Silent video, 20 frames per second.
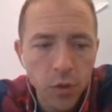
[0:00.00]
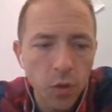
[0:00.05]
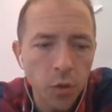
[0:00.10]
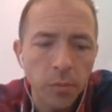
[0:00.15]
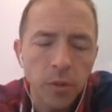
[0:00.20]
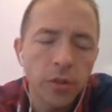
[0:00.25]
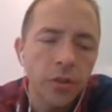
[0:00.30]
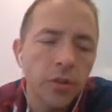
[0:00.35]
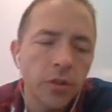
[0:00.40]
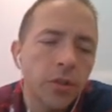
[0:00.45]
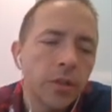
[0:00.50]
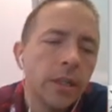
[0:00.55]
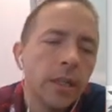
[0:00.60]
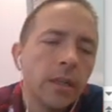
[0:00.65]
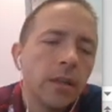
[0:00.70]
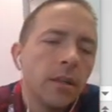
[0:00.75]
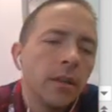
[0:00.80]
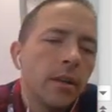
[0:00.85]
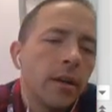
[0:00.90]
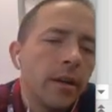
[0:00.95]
Tumors
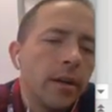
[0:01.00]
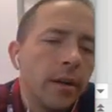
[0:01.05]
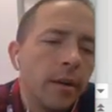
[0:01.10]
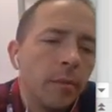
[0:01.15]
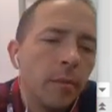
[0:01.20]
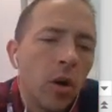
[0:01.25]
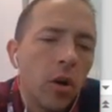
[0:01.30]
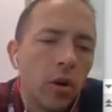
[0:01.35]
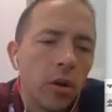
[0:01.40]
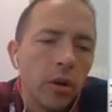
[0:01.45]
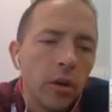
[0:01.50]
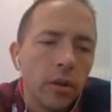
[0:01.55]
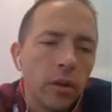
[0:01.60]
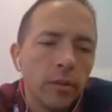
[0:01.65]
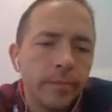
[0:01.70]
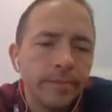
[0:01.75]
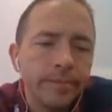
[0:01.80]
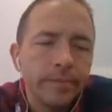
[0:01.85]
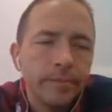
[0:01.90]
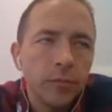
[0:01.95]

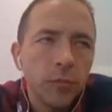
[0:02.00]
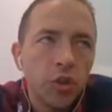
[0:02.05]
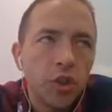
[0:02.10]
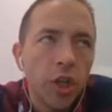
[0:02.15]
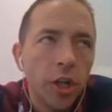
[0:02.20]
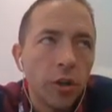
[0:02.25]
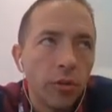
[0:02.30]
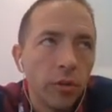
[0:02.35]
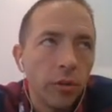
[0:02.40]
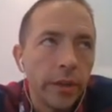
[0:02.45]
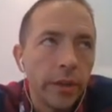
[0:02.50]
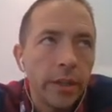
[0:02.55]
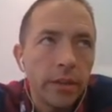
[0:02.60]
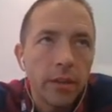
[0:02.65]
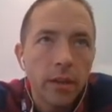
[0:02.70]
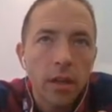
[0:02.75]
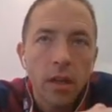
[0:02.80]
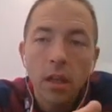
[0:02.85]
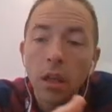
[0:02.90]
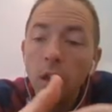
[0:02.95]
are generally
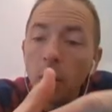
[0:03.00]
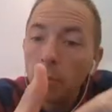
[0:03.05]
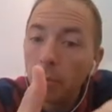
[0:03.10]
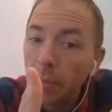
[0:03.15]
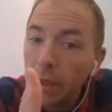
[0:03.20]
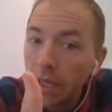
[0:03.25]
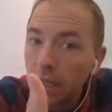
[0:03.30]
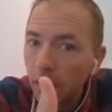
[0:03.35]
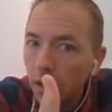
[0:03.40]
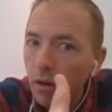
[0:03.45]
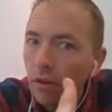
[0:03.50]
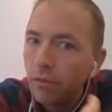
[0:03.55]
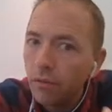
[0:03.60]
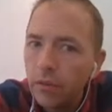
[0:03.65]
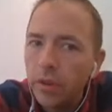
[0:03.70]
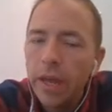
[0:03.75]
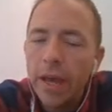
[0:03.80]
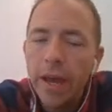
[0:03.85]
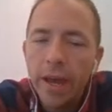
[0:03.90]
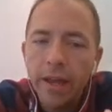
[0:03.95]
the clumping
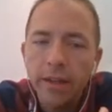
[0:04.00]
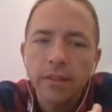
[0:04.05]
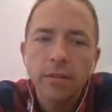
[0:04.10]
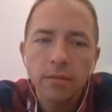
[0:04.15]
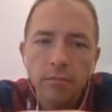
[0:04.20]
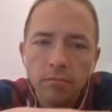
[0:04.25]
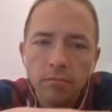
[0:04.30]
of that